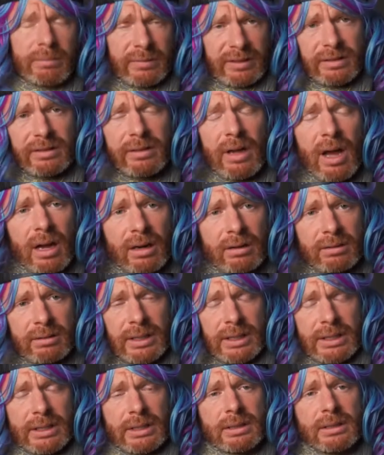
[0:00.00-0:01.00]

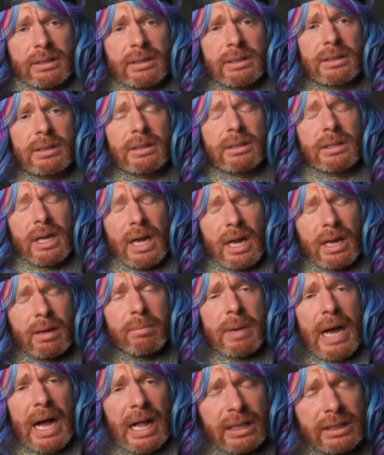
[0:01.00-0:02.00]
sorry. I
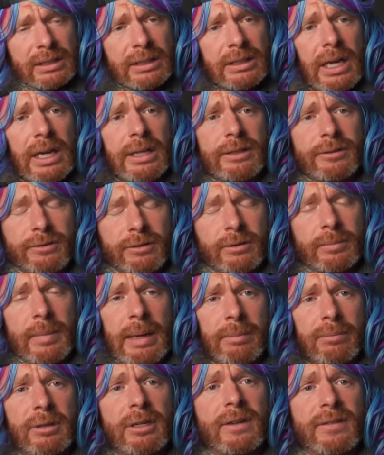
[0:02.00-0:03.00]
apologize for
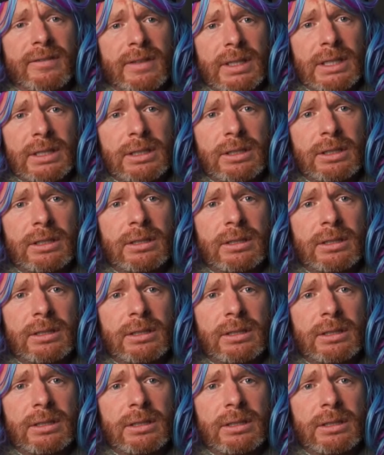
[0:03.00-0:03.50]
my privilege.